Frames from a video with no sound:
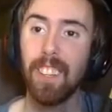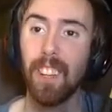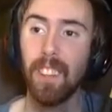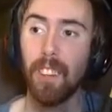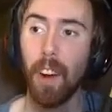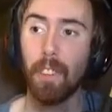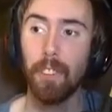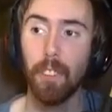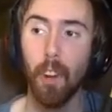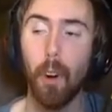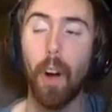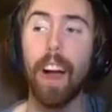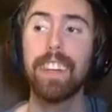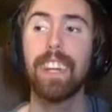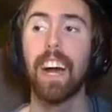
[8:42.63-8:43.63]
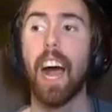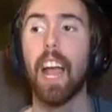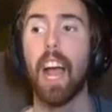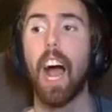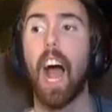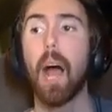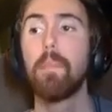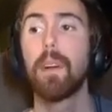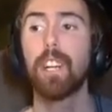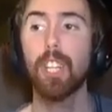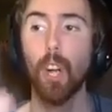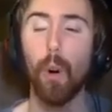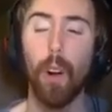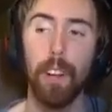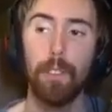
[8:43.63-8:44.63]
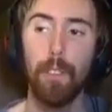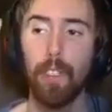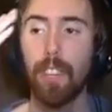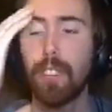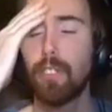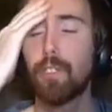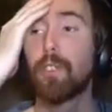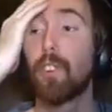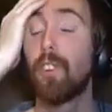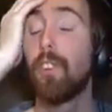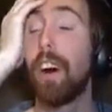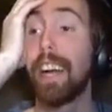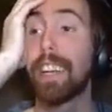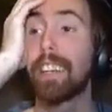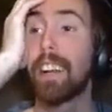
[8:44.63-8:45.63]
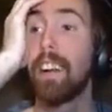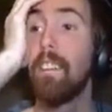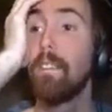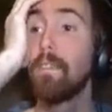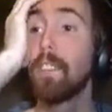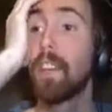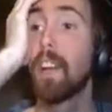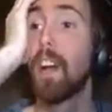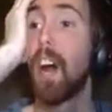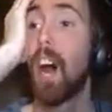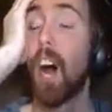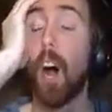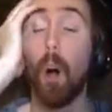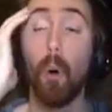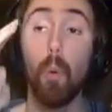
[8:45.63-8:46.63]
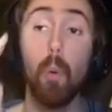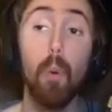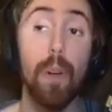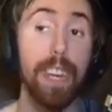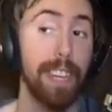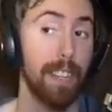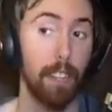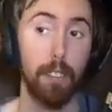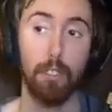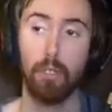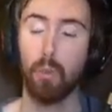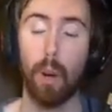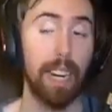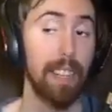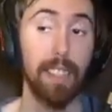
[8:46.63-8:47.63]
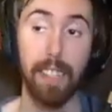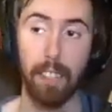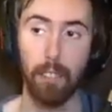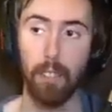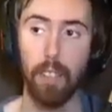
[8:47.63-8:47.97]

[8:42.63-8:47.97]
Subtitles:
You have no idea. I've been going for this for like a week straight, at least